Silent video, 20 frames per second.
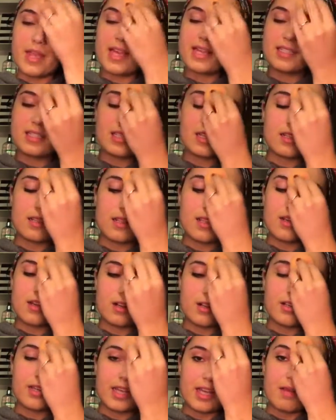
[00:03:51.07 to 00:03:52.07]
it's
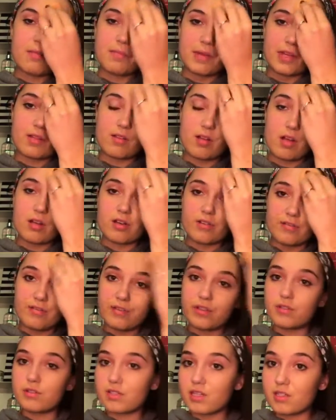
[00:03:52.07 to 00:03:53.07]
literally a big, long,
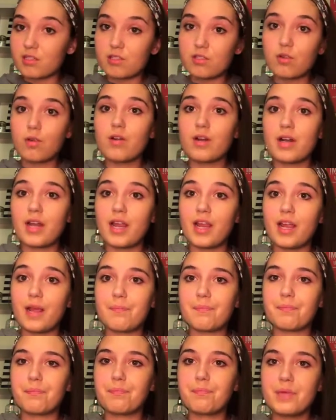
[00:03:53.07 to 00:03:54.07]
confusing story.
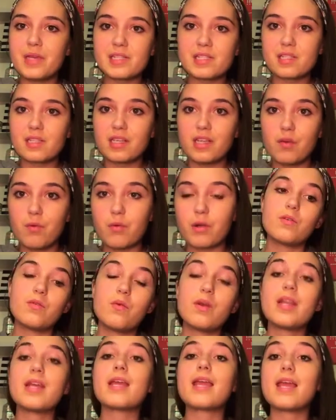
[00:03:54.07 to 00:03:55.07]
Basically,
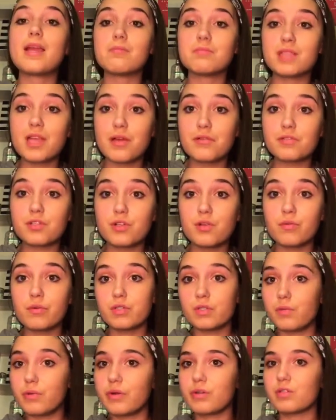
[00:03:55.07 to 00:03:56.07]
what it came down to
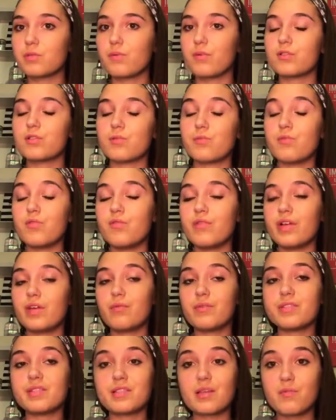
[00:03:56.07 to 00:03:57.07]
was we were supposed to move
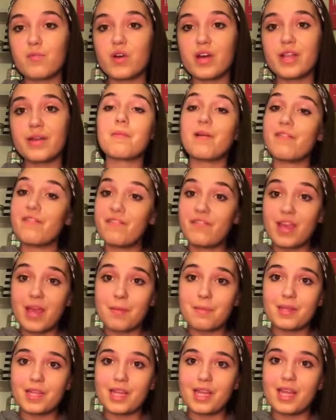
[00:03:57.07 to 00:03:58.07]
in with someone, my
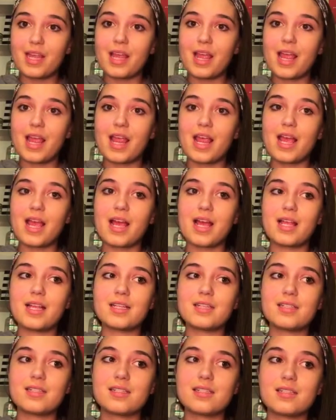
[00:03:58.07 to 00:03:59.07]
family,
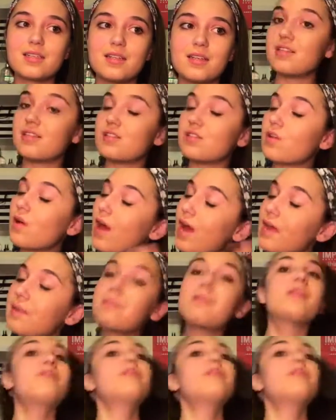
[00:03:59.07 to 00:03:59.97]
and so I'm